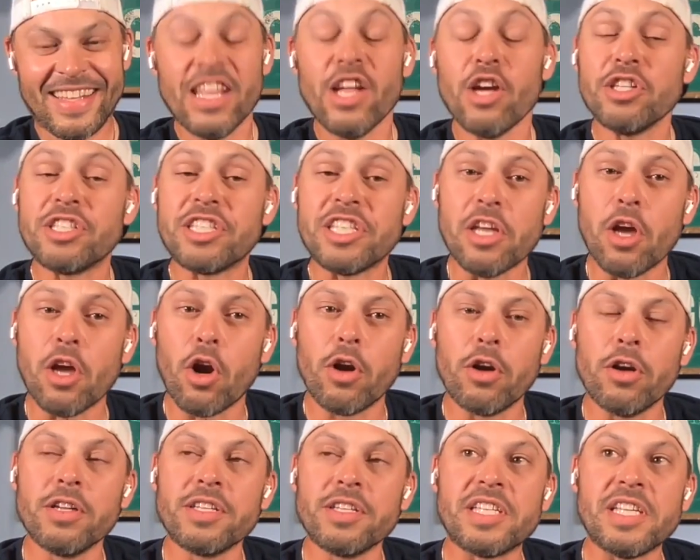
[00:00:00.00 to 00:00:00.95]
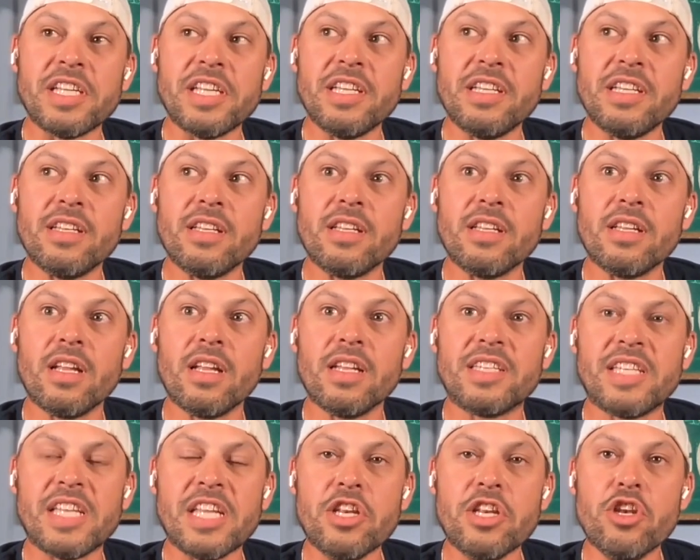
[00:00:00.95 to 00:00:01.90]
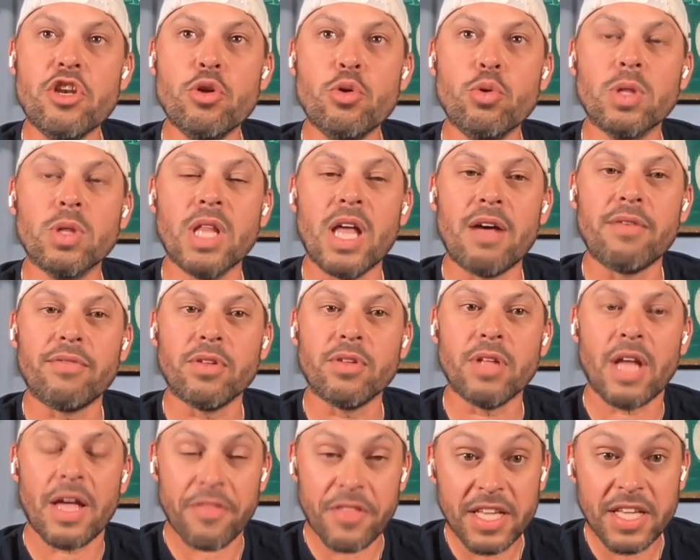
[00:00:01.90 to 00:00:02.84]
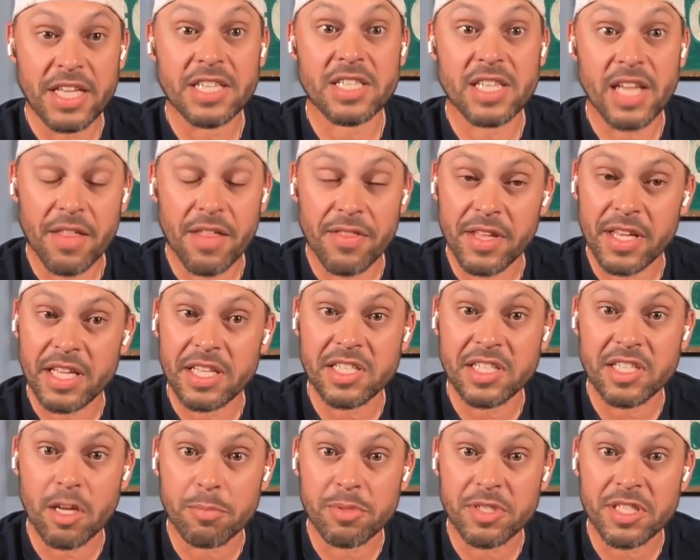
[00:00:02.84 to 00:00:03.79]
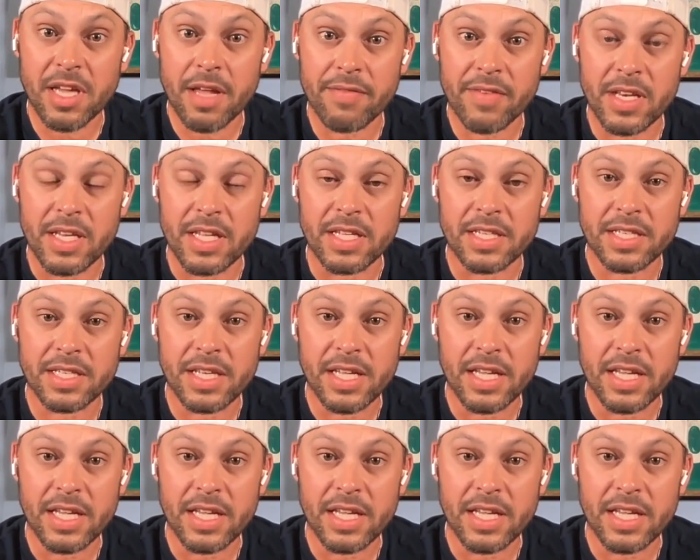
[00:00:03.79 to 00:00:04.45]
Is he or is he is he new level? I think he's. Yeah, I think he's sub seventy, isn't